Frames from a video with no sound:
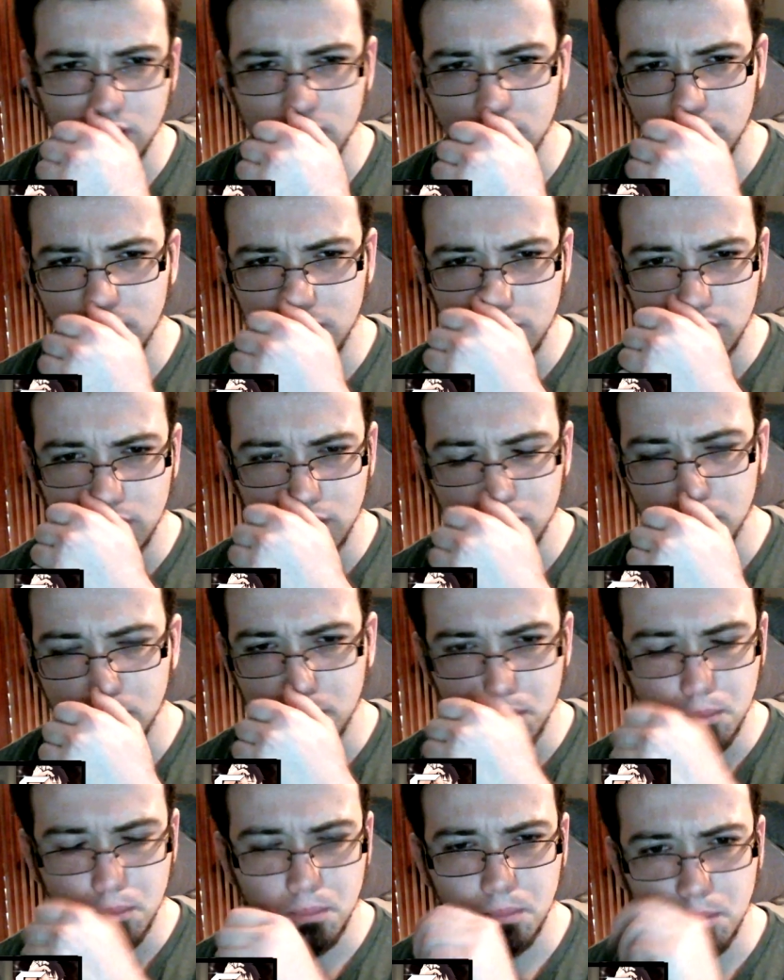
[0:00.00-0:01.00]
Yeah?
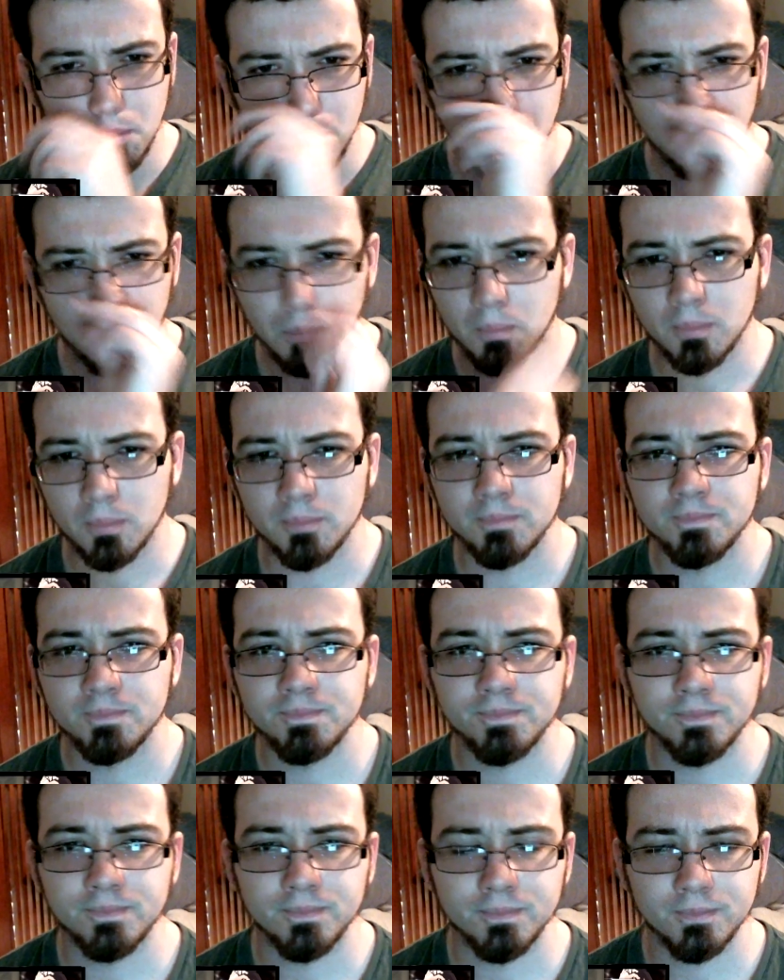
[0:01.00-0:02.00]
And what do you want us
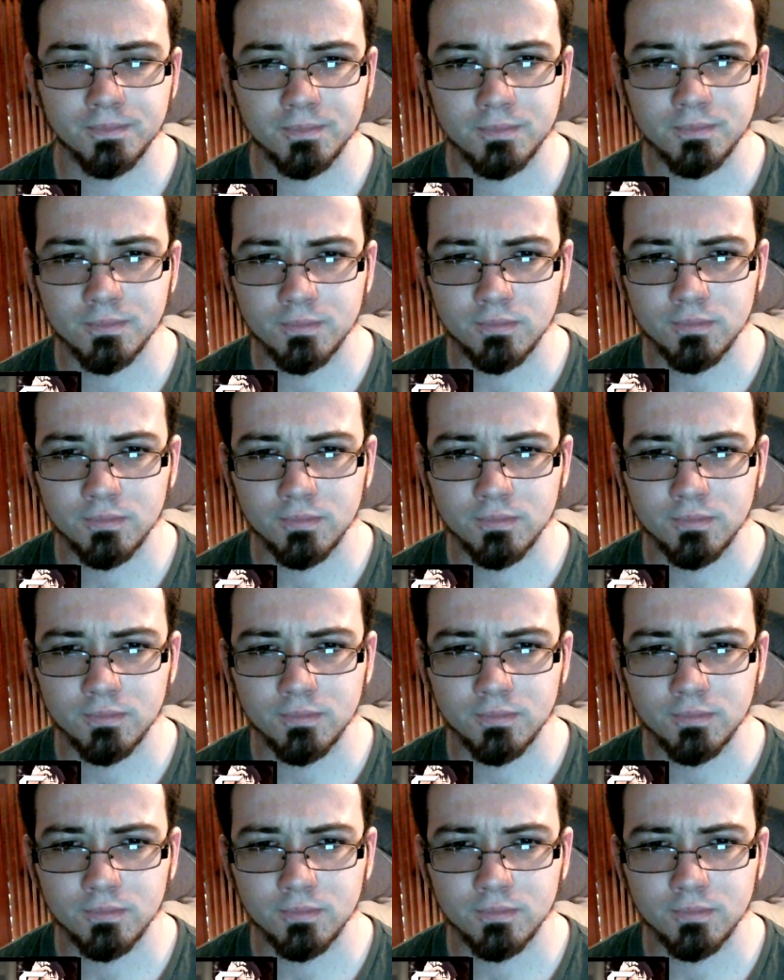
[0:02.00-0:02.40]
to call you?